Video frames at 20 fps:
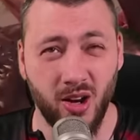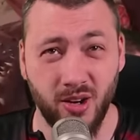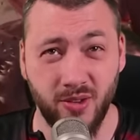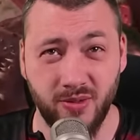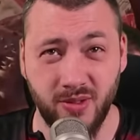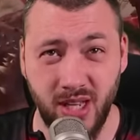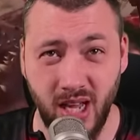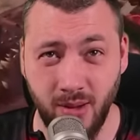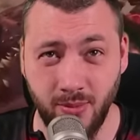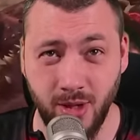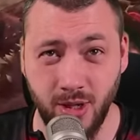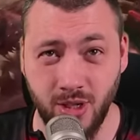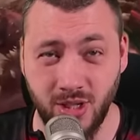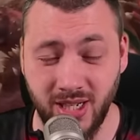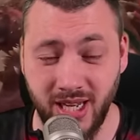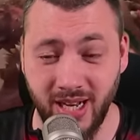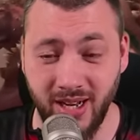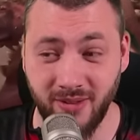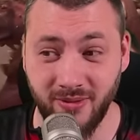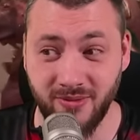of damage,
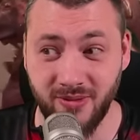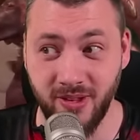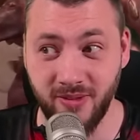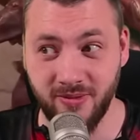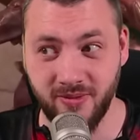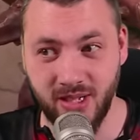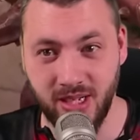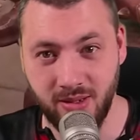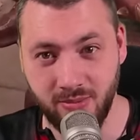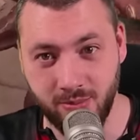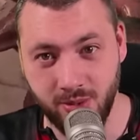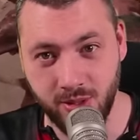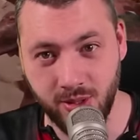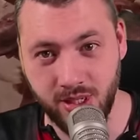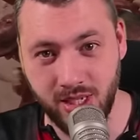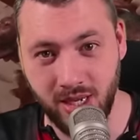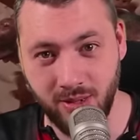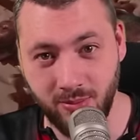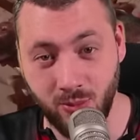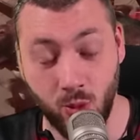getting
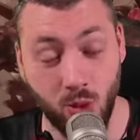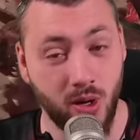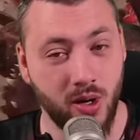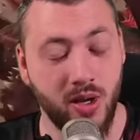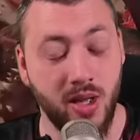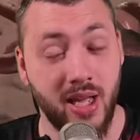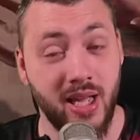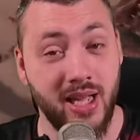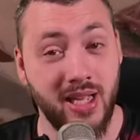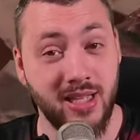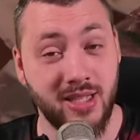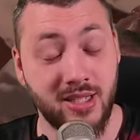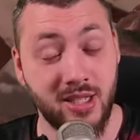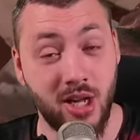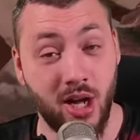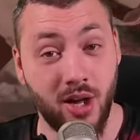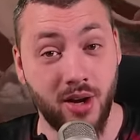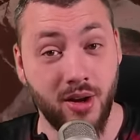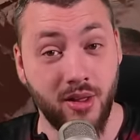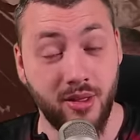15% more is
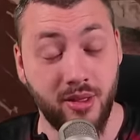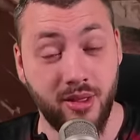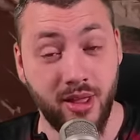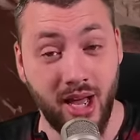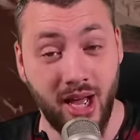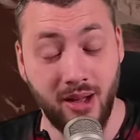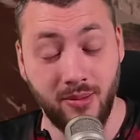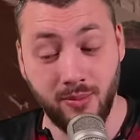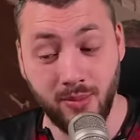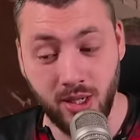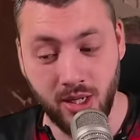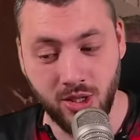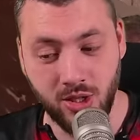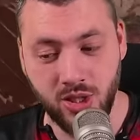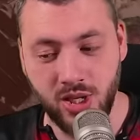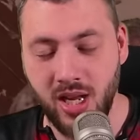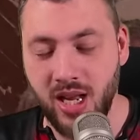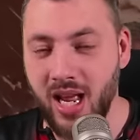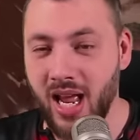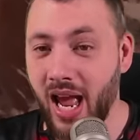not that much.
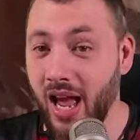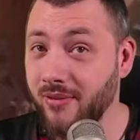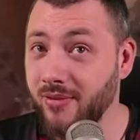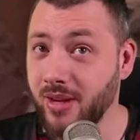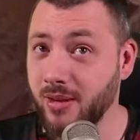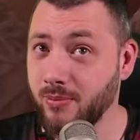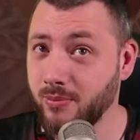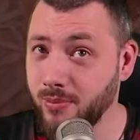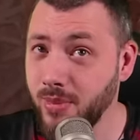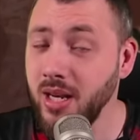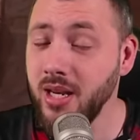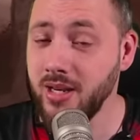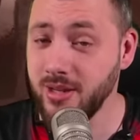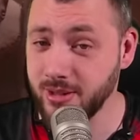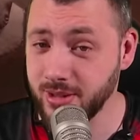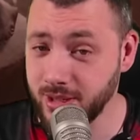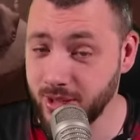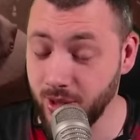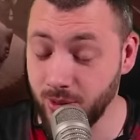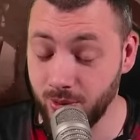Having
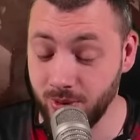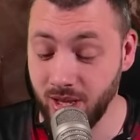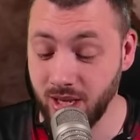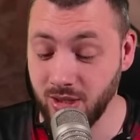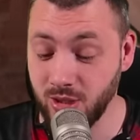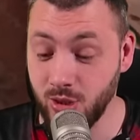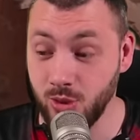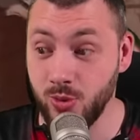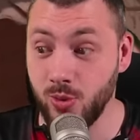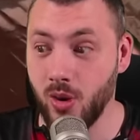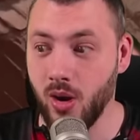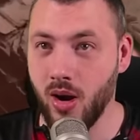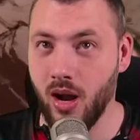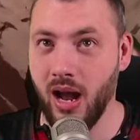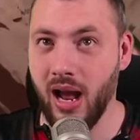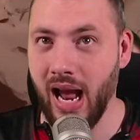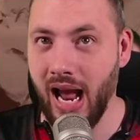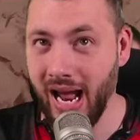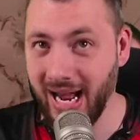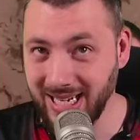minions, though, that do
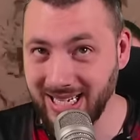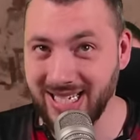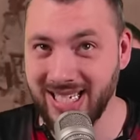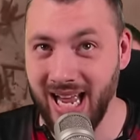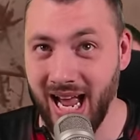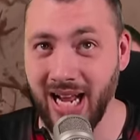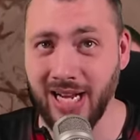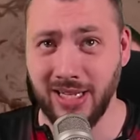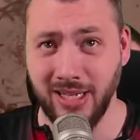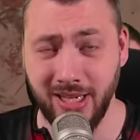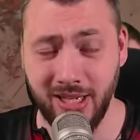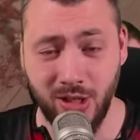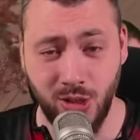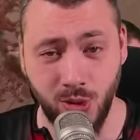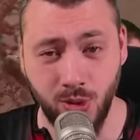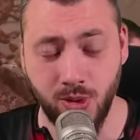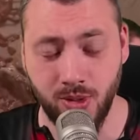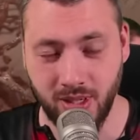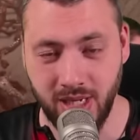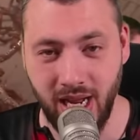exactly
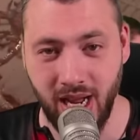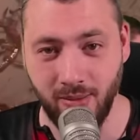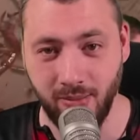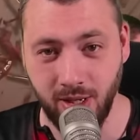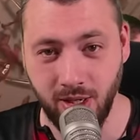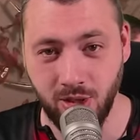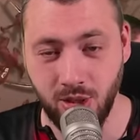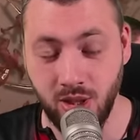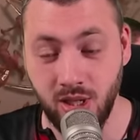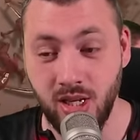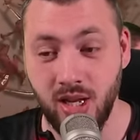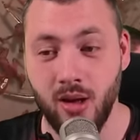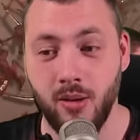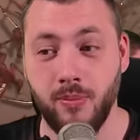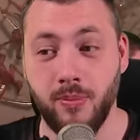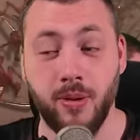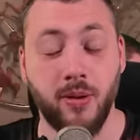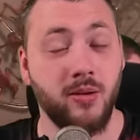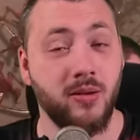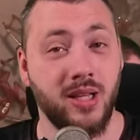your damage,
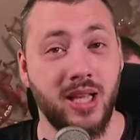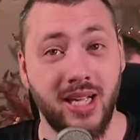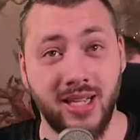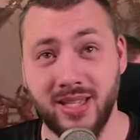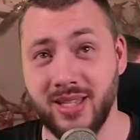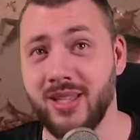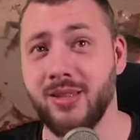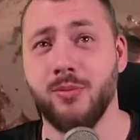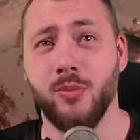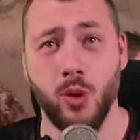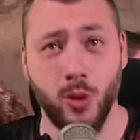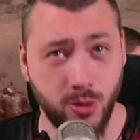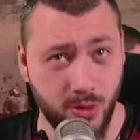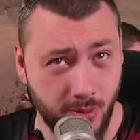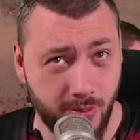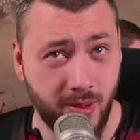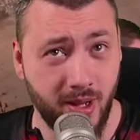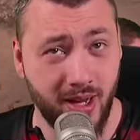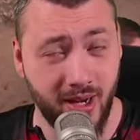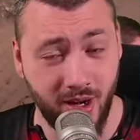plus the
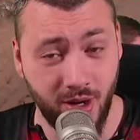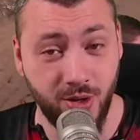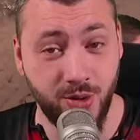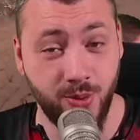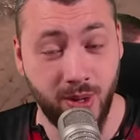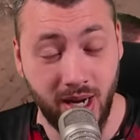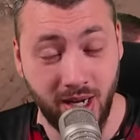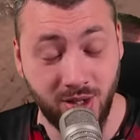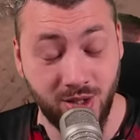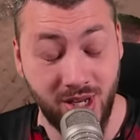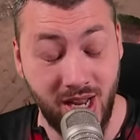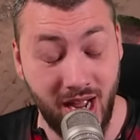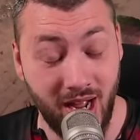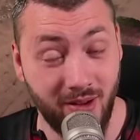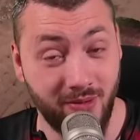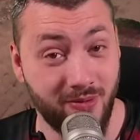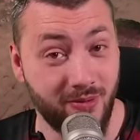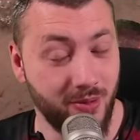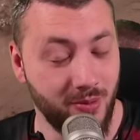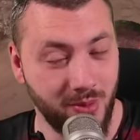multiplier you actually
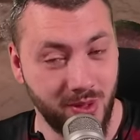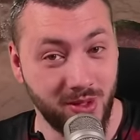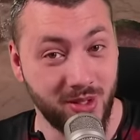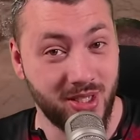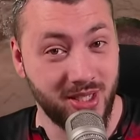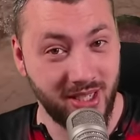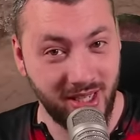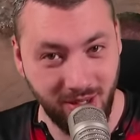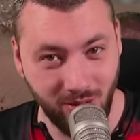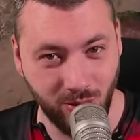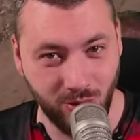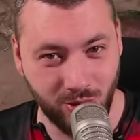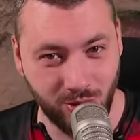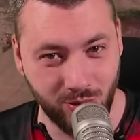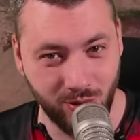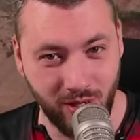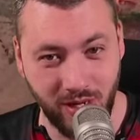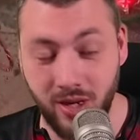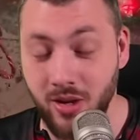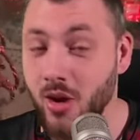have from your skill
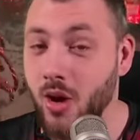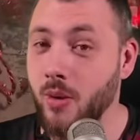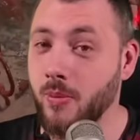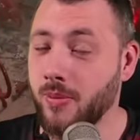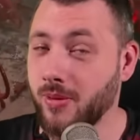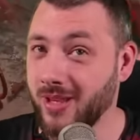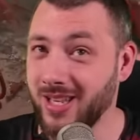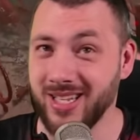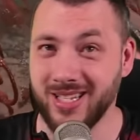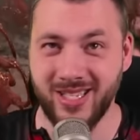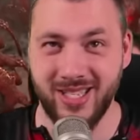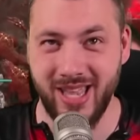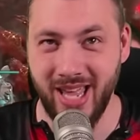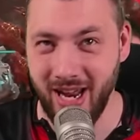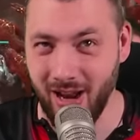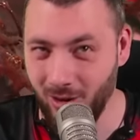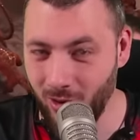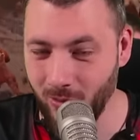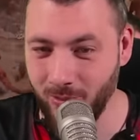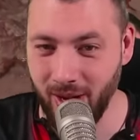tree, plus the
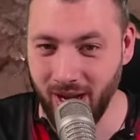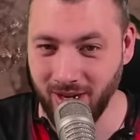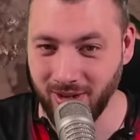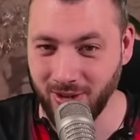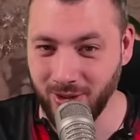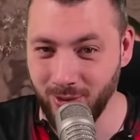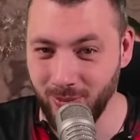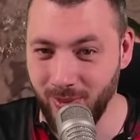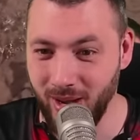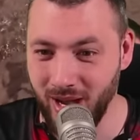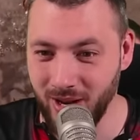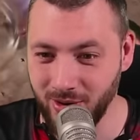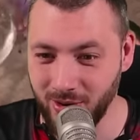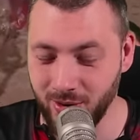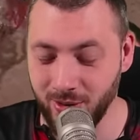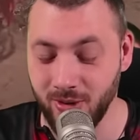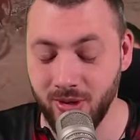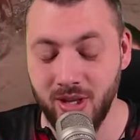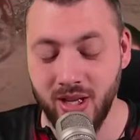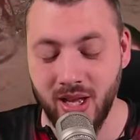Hellband Commander,